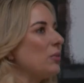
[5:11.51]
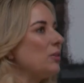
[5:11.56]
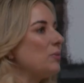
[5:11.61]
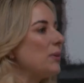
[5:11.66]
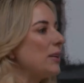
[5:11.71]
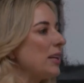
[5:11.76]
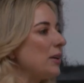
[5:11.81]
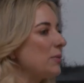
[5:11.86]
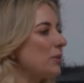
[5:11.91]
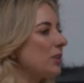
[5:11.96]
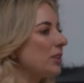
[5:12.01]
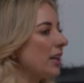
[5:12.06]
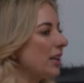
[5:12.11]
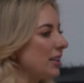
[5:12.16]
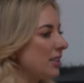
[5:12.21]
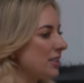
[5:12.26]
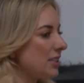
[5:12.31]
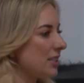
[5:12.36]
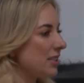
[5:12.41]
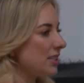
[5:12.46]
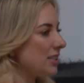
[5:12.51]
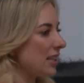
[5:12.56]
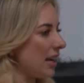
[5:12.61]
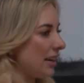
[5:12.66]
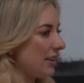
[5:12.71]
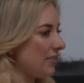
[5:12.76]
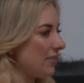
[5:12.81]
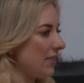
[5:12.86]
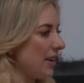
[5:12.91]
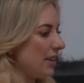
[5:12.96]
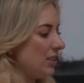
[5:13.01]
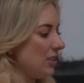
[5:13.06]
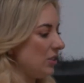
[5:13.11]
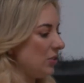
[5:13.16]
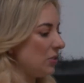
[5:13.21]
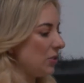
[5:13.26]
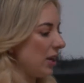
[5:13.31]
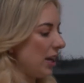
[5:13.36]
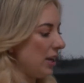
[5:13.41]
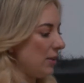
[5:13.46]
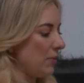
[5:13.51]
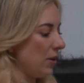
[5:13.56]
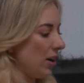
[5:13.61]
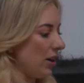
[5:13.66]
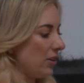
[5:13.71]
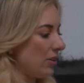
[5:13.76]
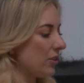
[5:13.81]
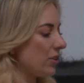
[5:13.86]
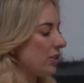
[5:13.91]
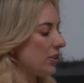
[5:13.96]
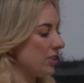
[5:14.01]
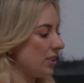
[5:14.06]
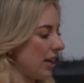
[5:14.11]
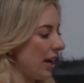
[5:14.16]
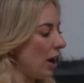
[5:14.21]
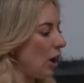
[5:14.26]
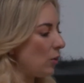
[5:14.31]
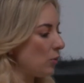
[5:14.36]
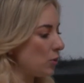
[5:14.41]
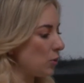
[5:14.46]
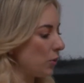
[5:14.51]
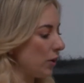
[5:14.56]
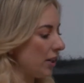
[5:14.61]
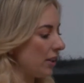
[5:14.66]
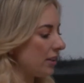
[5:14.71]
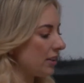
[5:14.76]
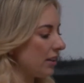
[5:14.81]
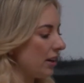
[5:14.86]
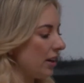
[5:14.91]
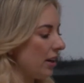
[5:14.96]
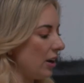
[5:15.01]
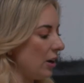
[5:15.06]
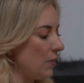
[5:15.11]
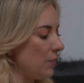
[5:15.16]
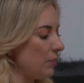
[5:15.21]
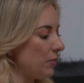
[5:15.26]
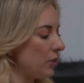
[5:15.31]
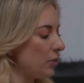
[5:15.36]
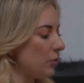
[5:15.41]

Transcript: we've been able, like since that event you came on or helped with, um,